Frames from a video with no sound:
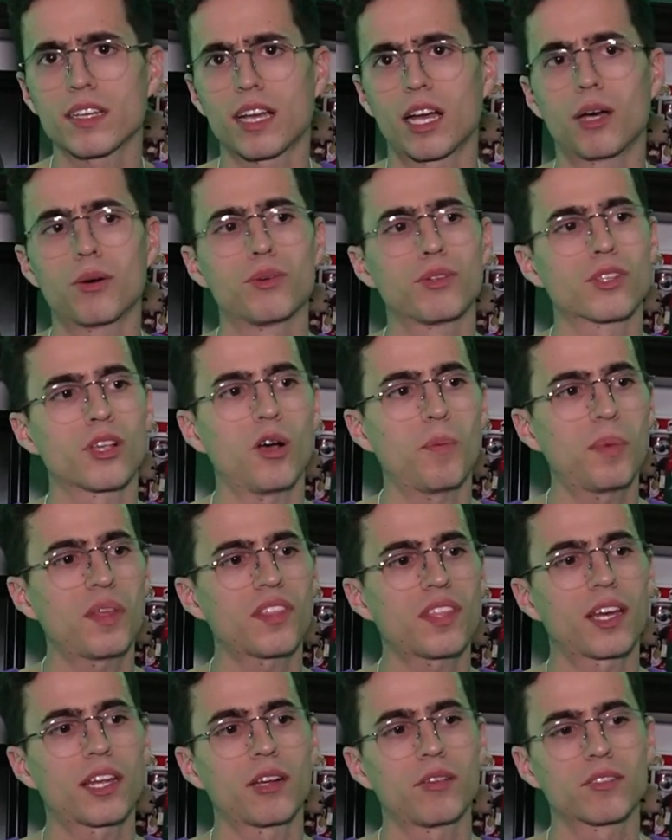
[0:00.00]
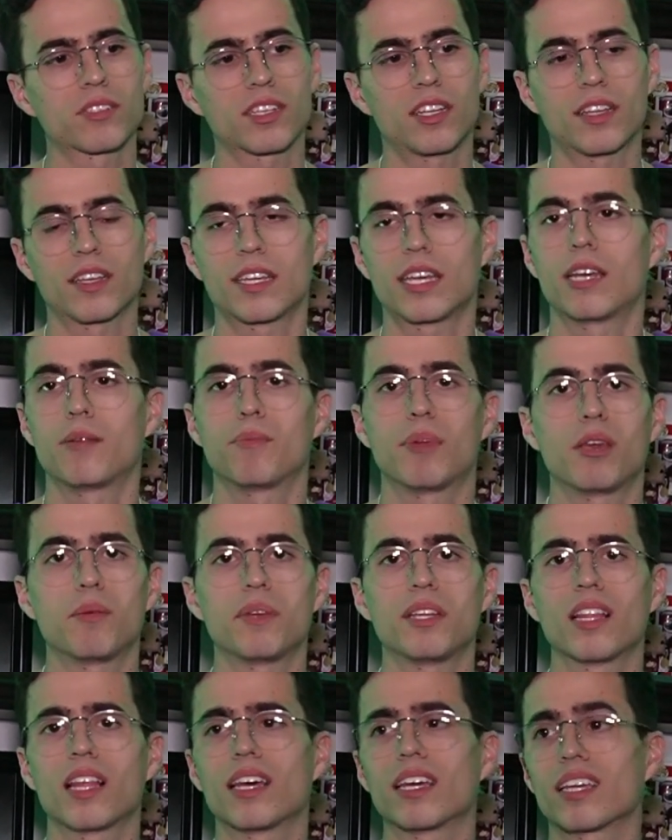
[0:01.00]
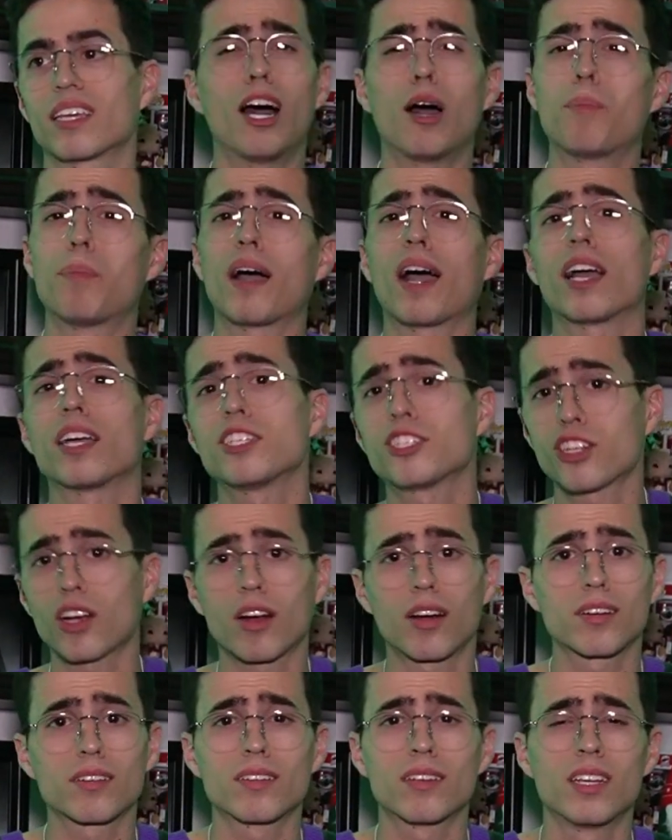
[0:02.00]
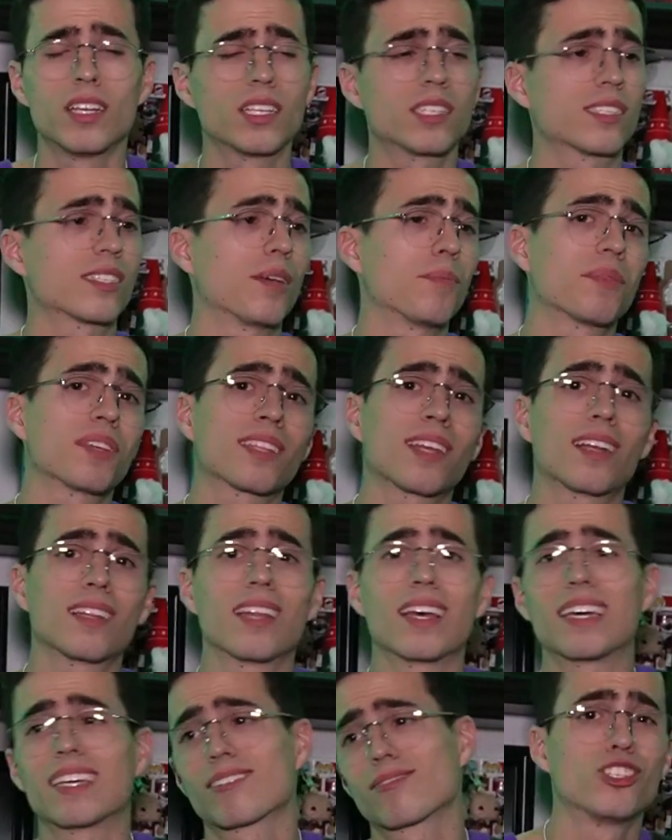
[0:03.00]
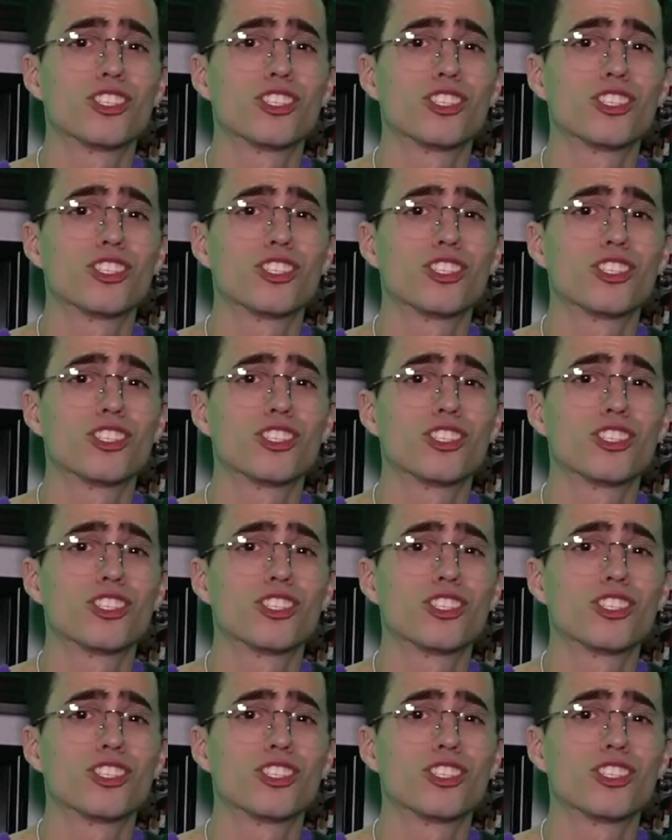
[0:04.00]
I was hoping that I was gonna get maybe like a pie chart, something that like